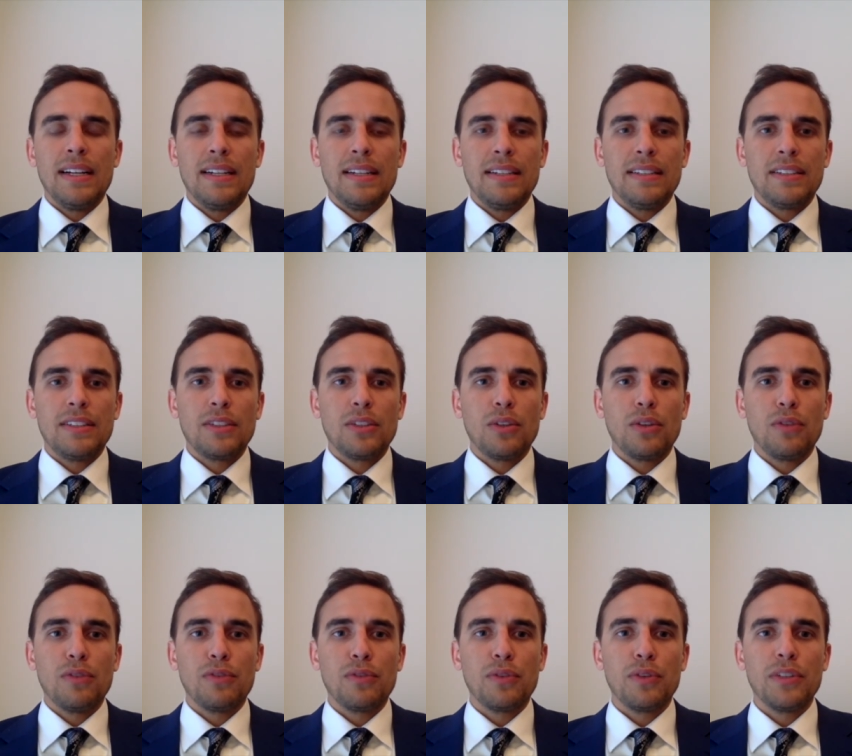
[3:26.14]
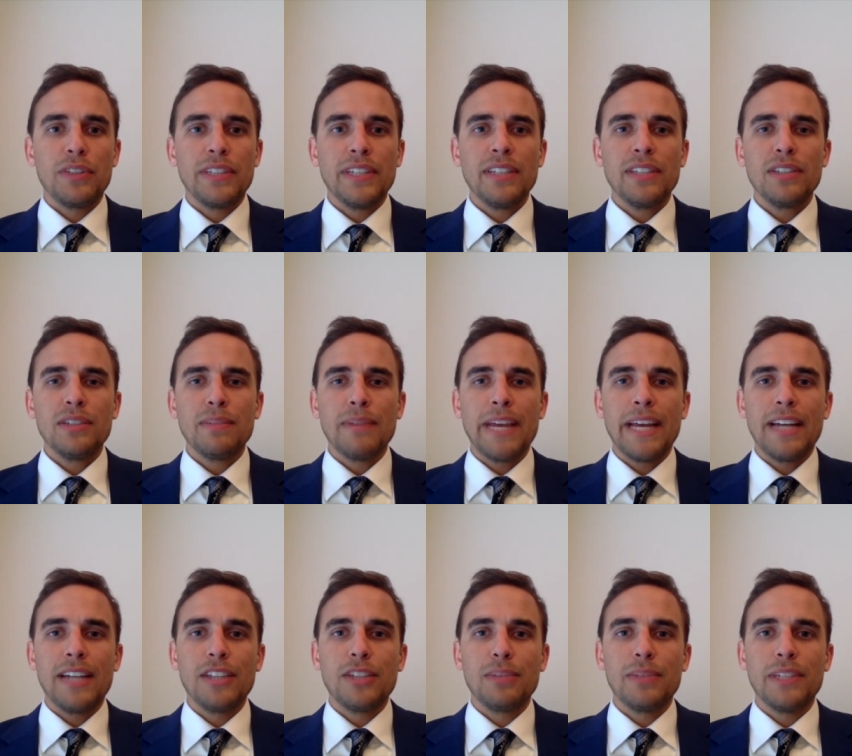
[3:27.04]
So for dental
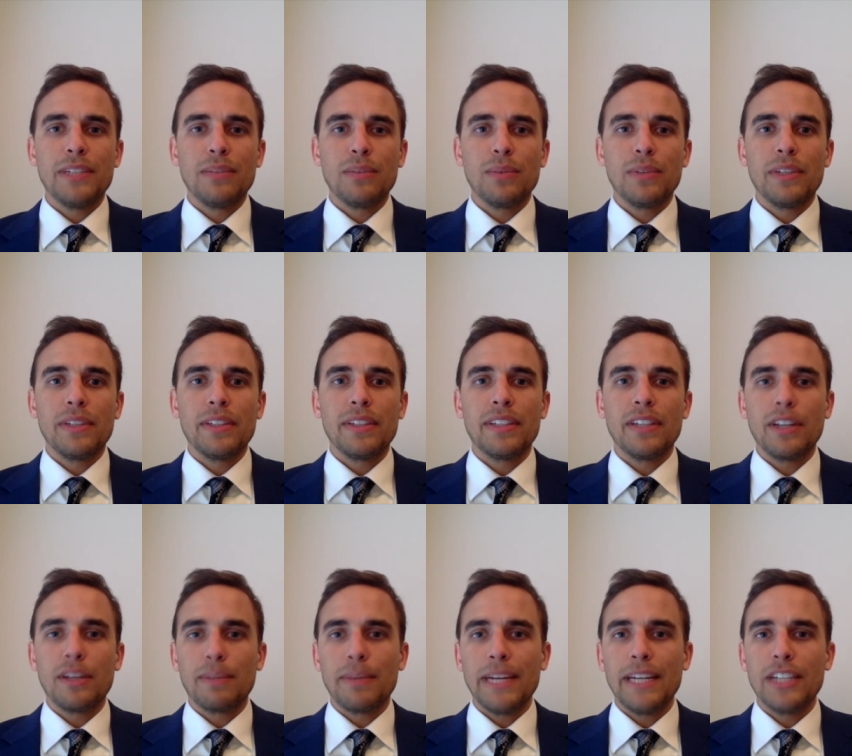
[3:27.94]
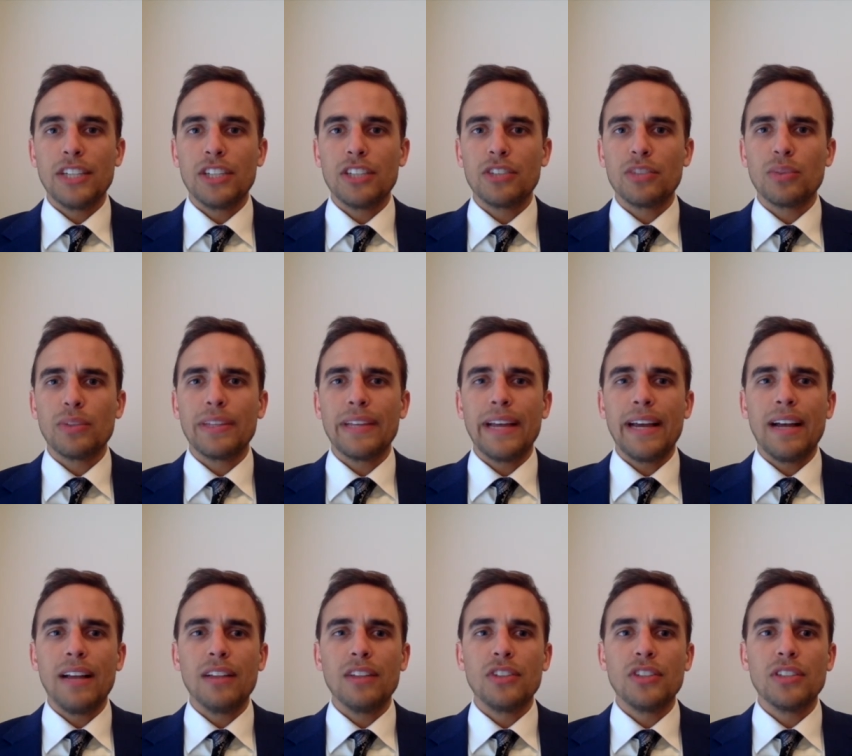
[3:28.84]
management with young patients with
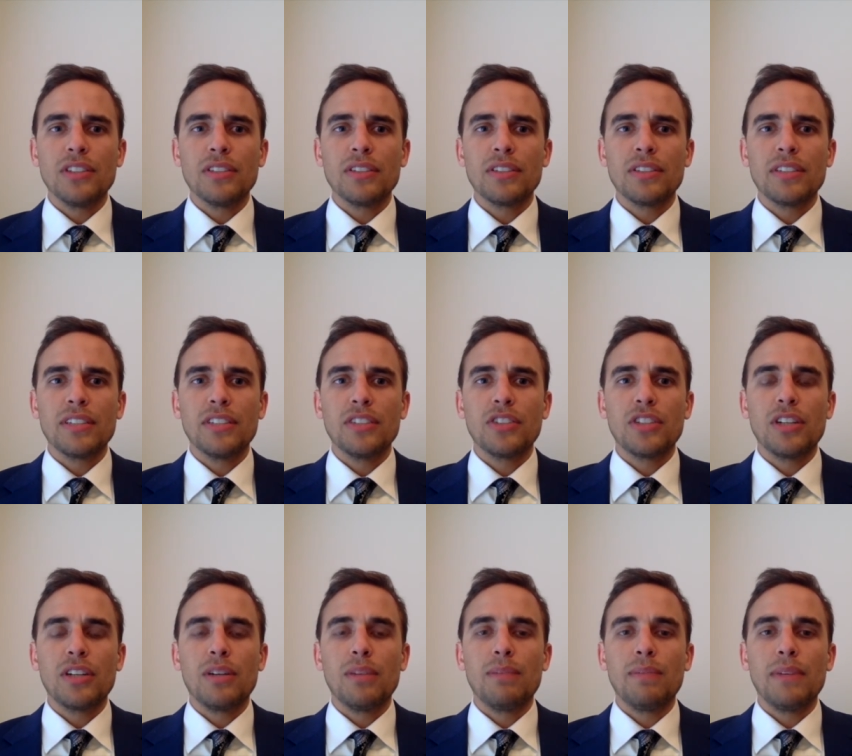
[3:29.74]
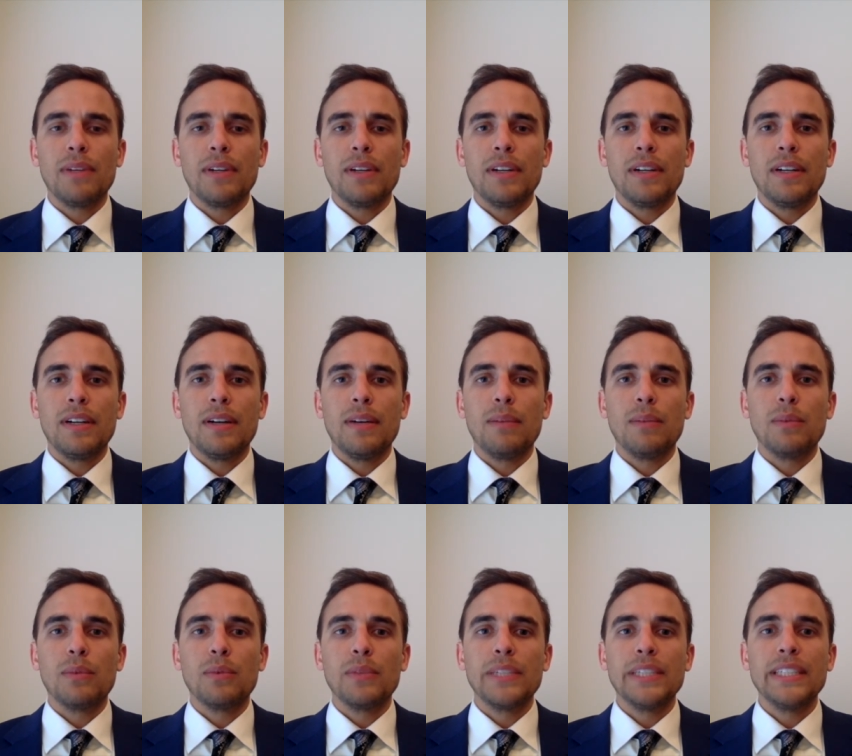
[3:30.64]
Alagille syndrome,
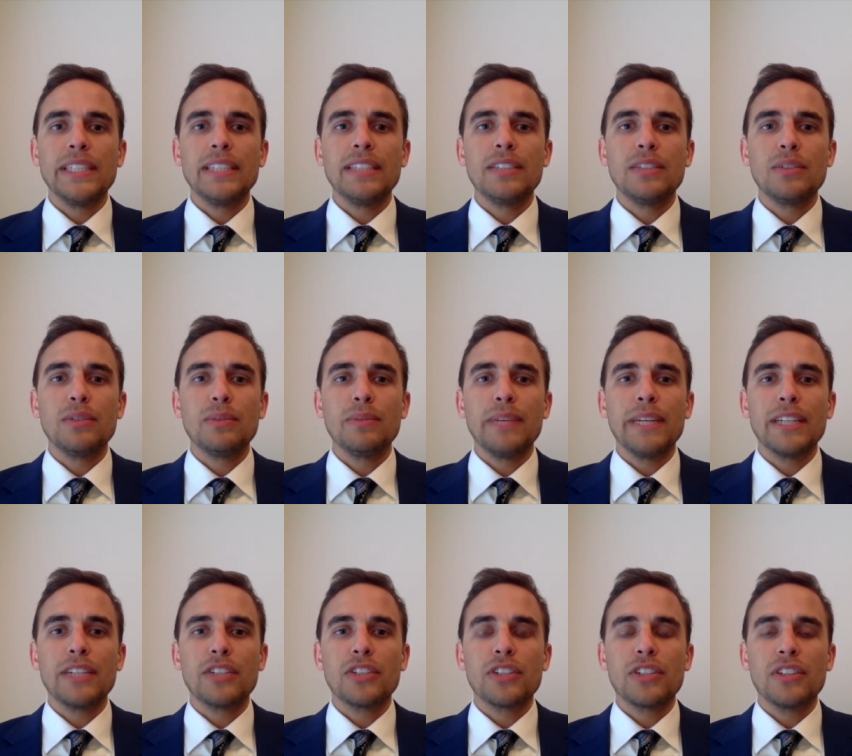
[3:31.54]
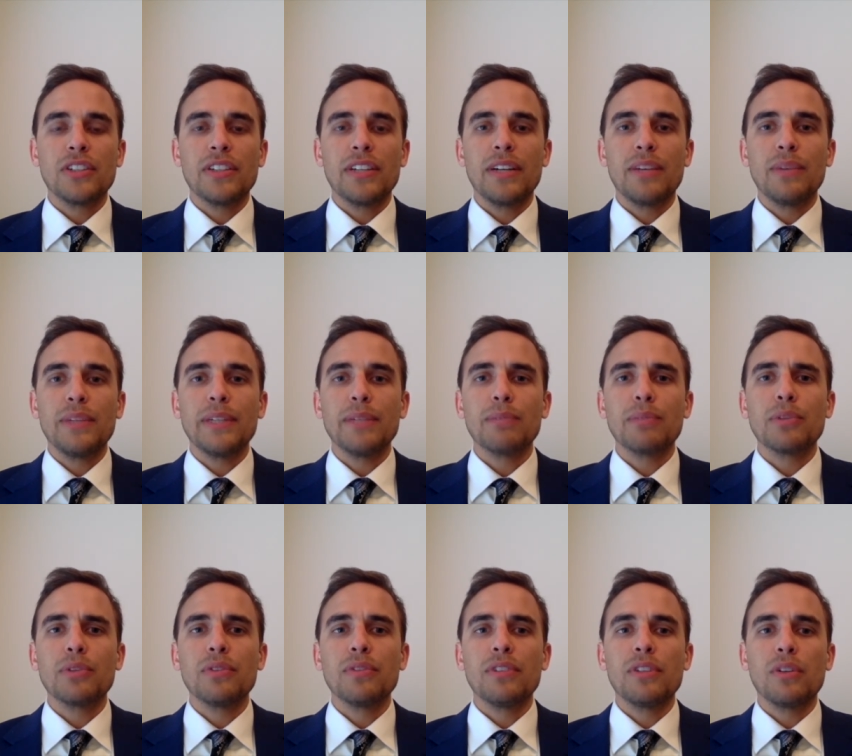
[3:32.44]
we need to make sure that we
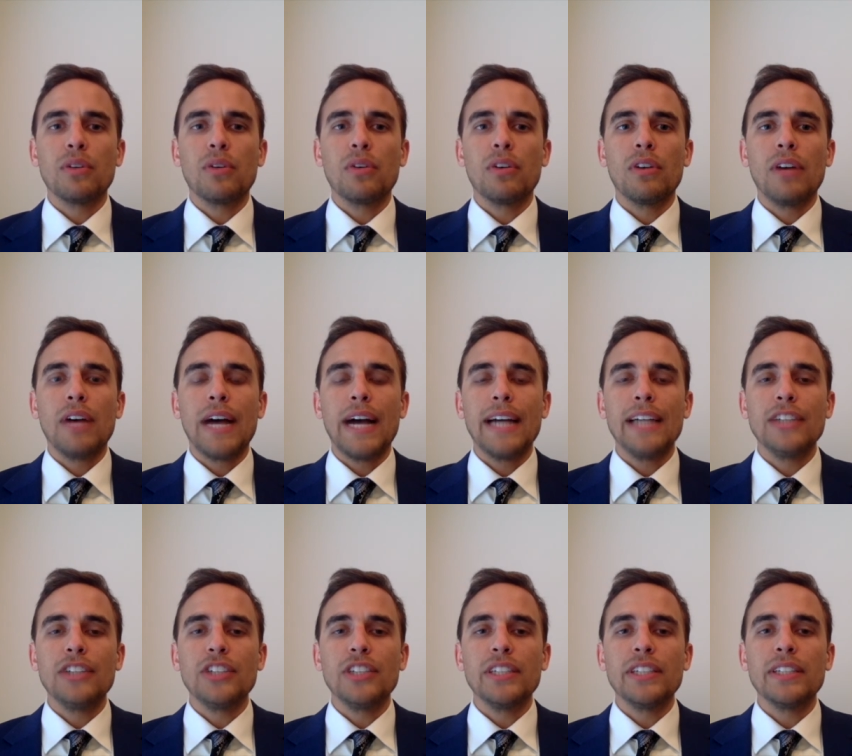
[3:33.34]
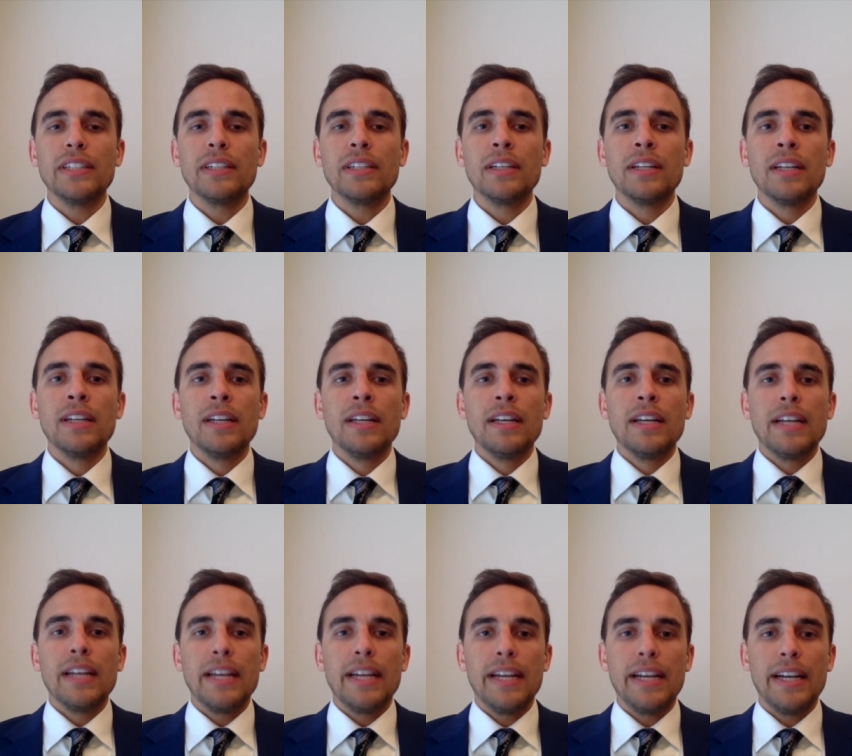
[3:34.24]
improve their oral hygiene
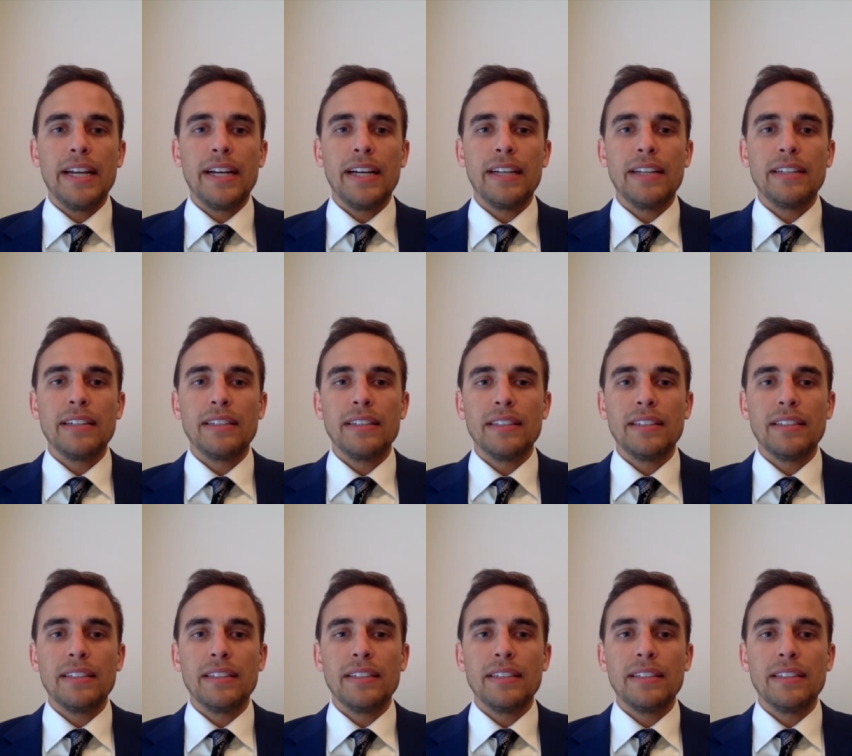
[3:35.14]
and